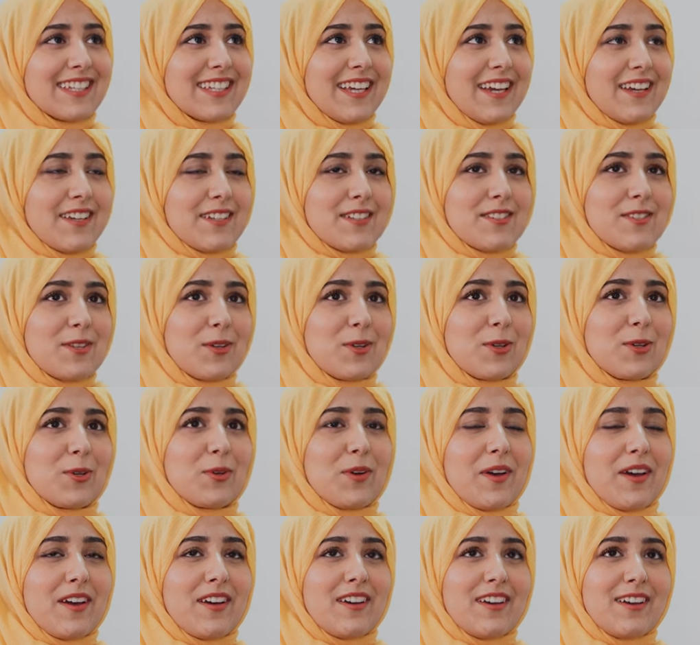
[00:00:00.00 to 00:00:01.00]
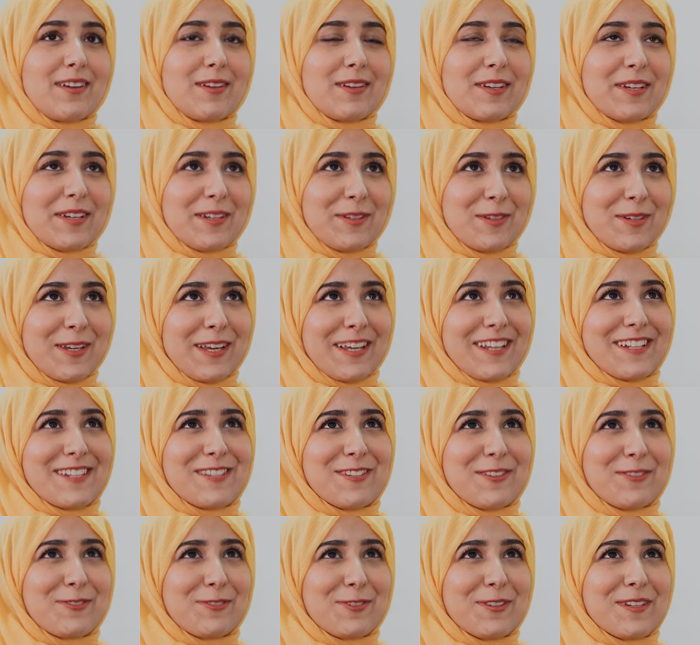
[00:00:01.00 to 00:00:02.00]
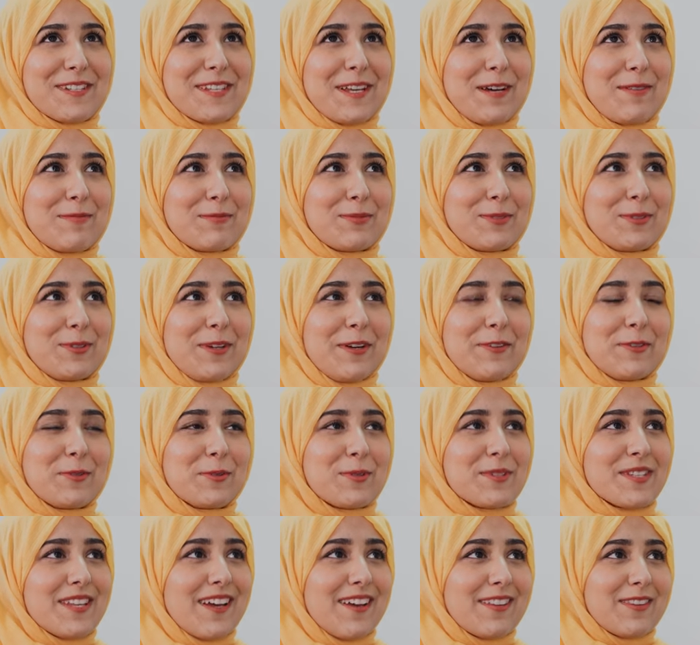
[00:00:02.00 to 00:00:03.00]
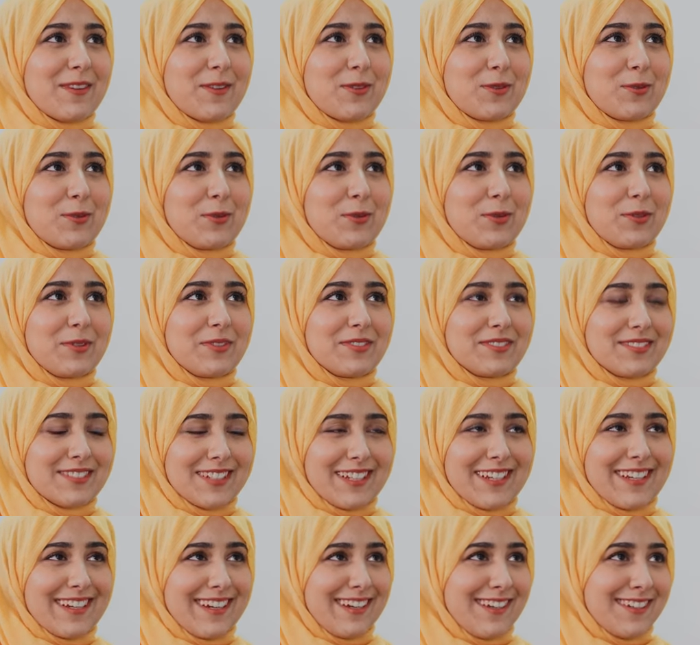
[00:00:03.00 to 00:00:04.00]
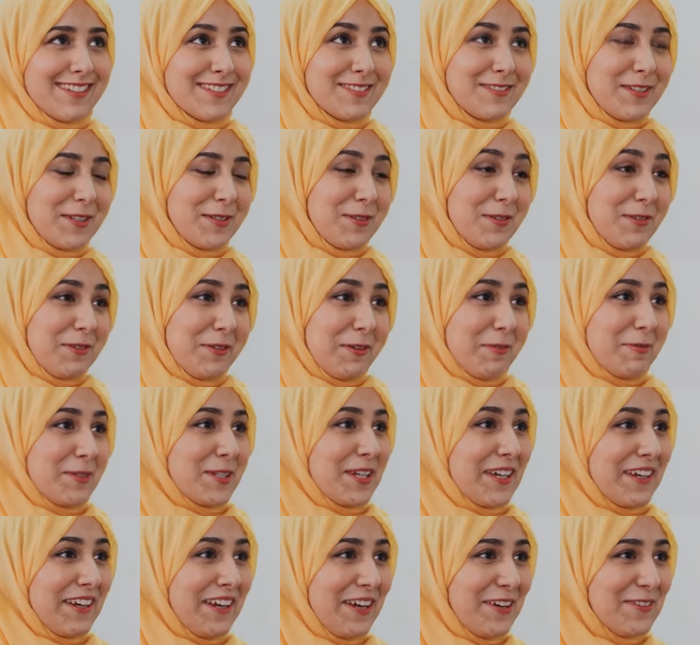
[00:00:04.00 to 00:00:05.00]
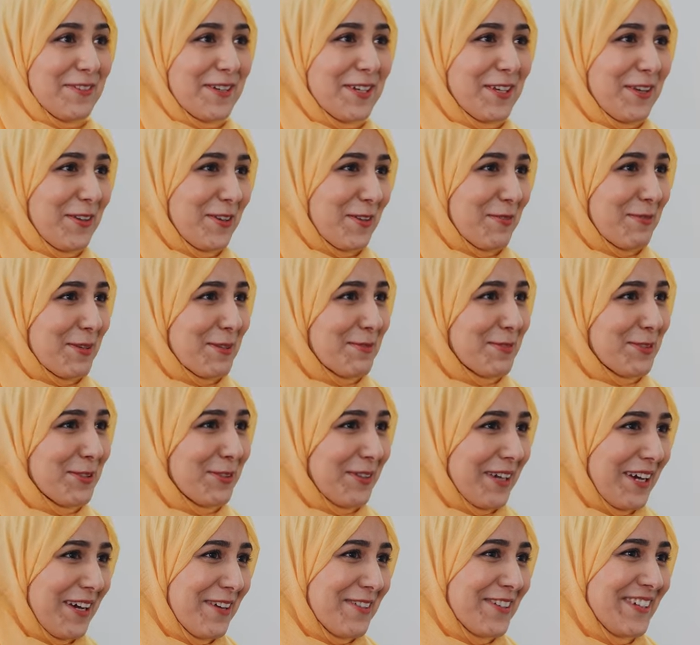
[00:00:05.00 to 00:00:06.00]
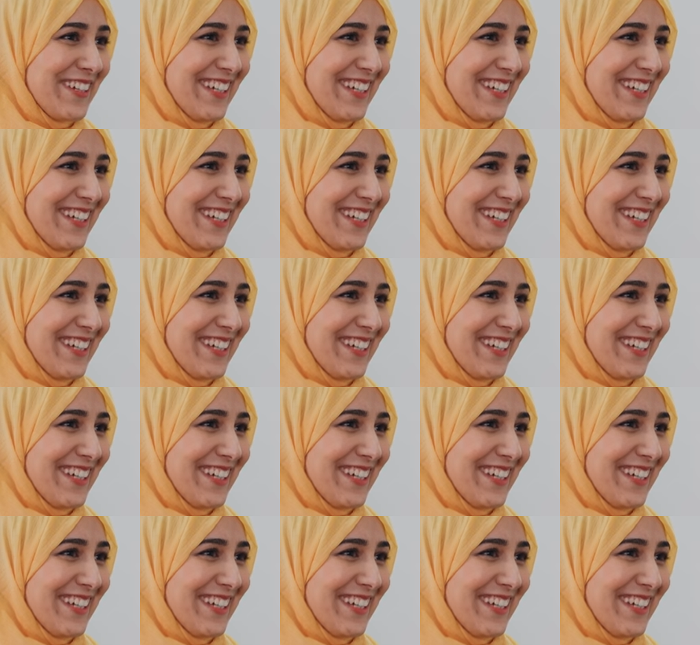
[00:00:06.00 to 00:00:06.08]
Yeah, so okay, so for example, everyone's had the thought, okay, I don't know, I mean, I have, I know people who have.